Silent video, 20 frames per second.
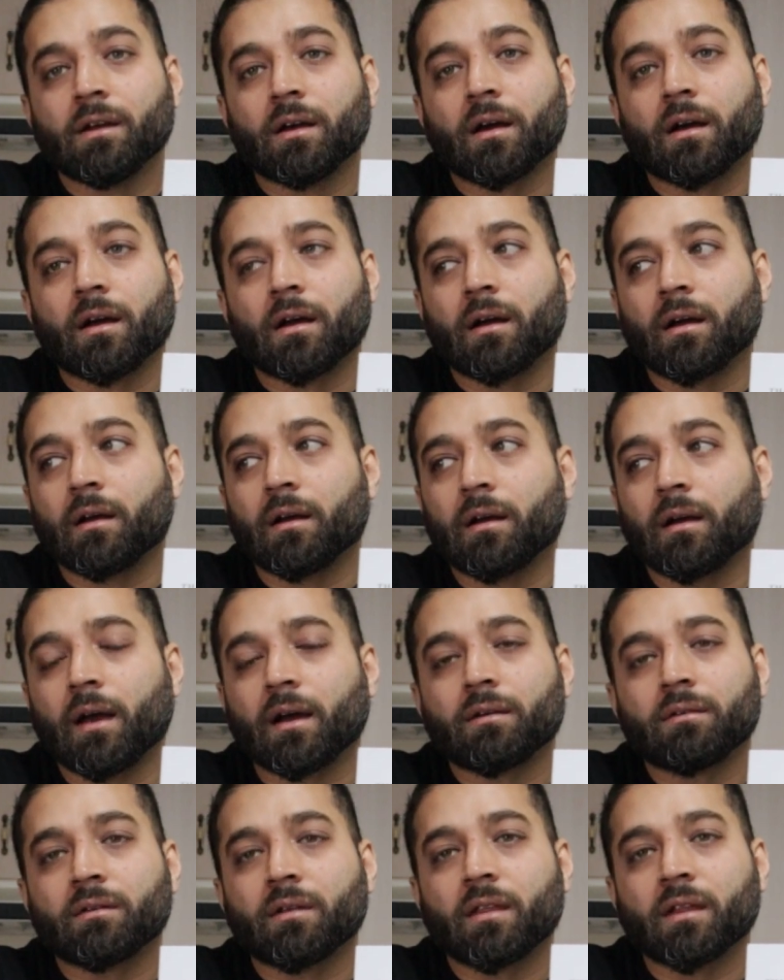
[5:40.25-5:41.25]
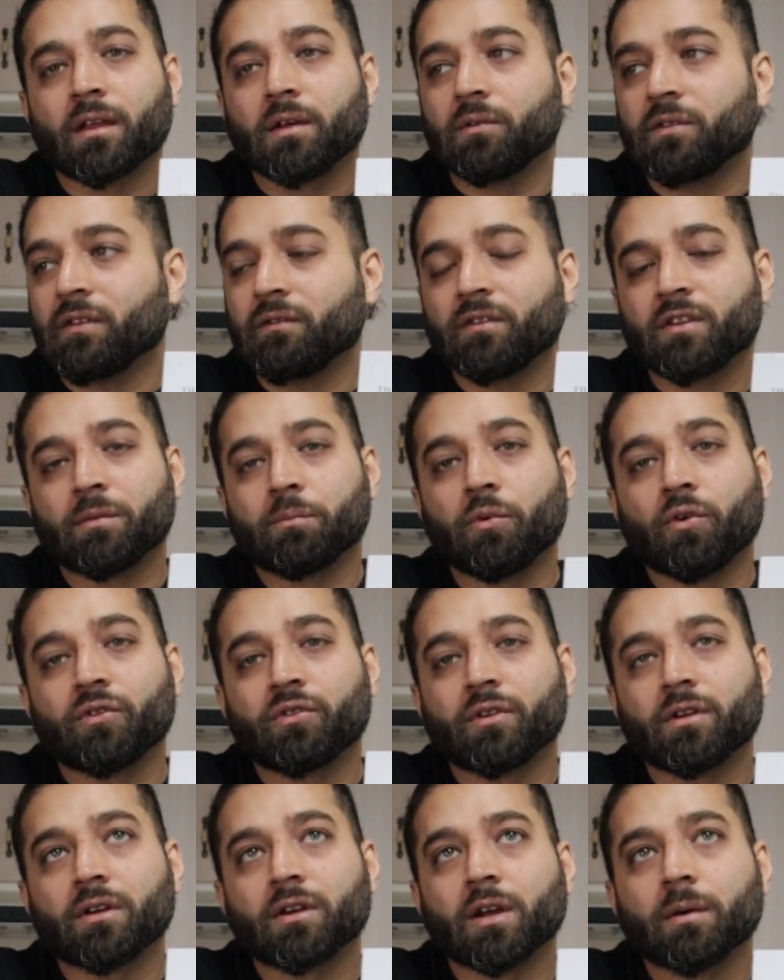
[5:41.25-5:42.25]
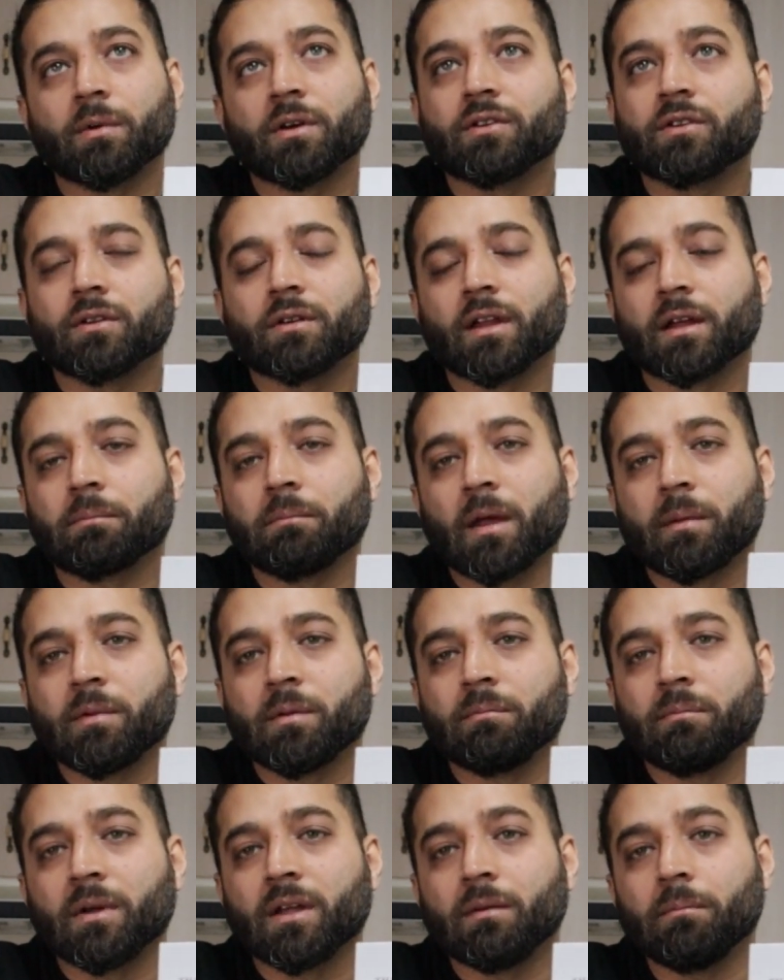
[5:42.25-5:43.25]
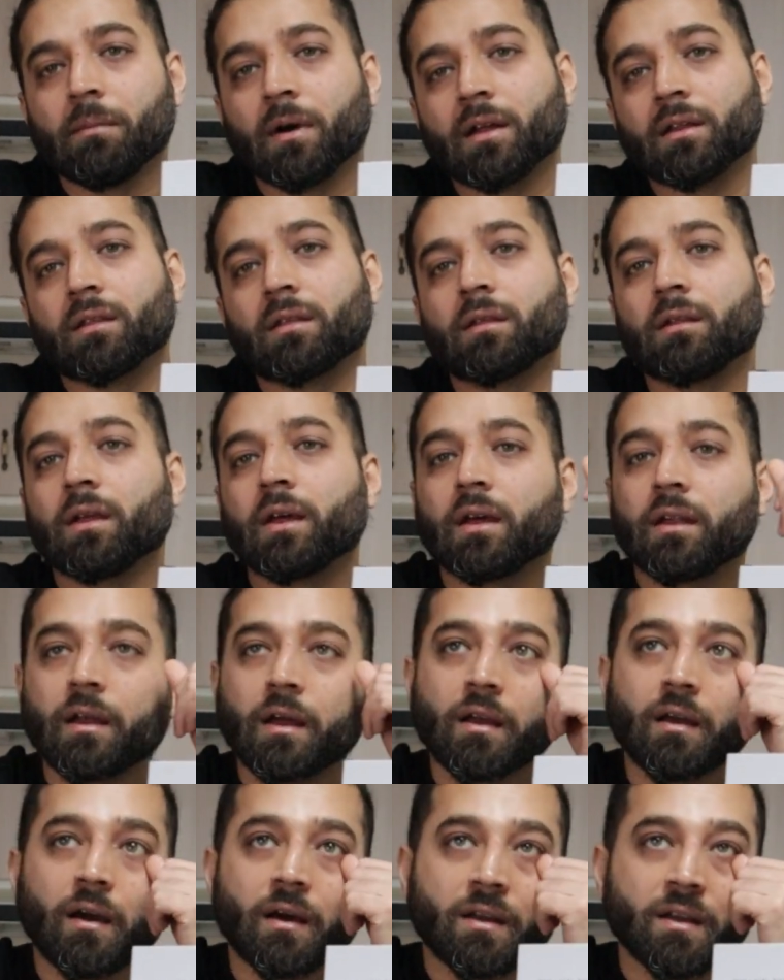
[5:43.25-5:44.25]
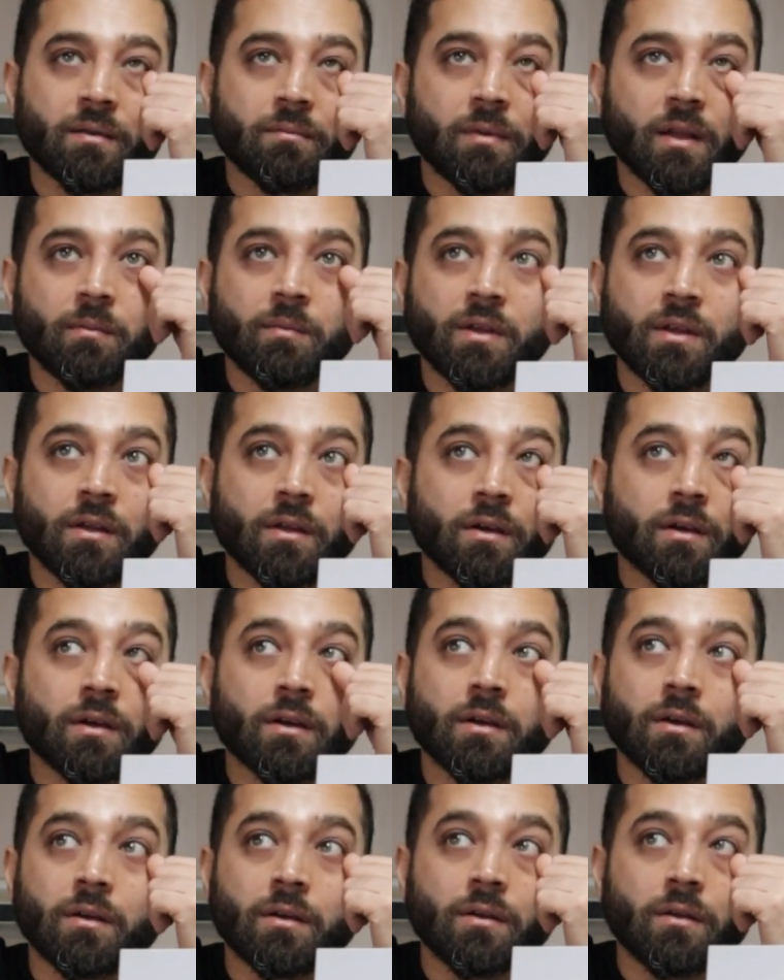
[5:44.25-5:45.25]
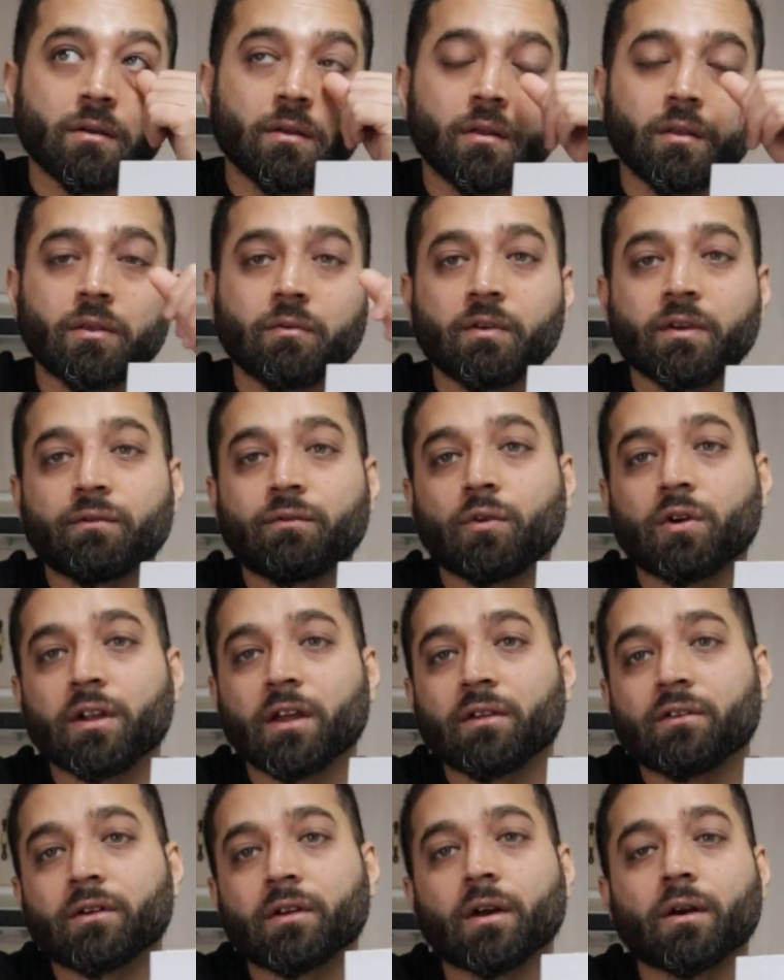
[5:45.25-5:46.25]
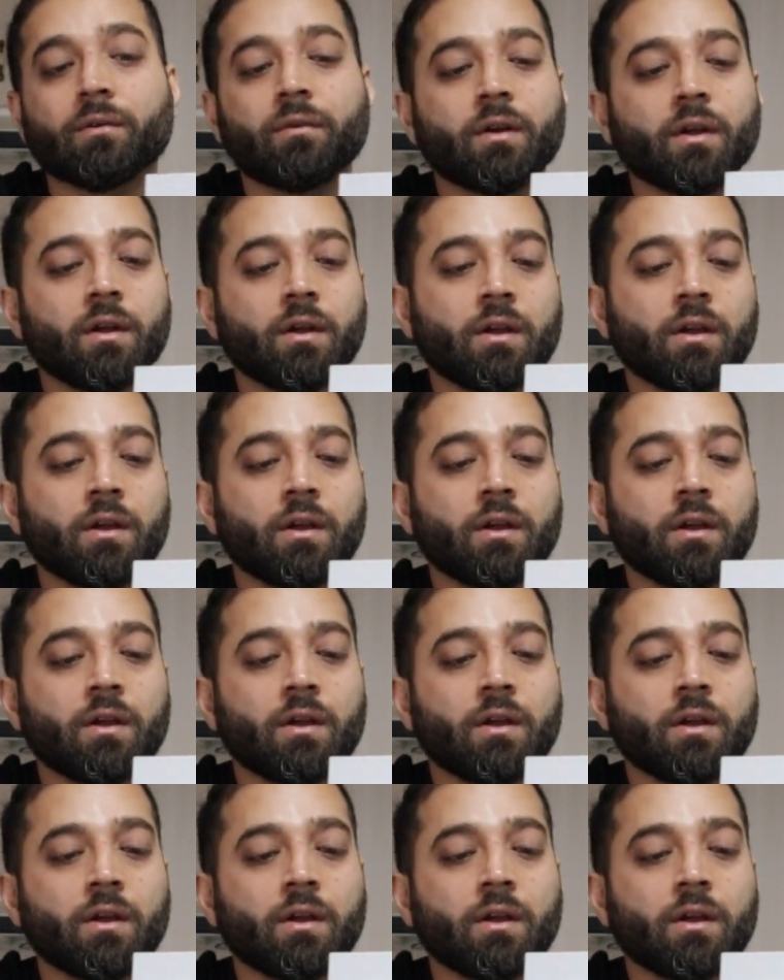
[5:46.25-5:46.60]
I don't think it was even supposed to come until like maybe mid-month, and I got it maybe 3-4 days ago.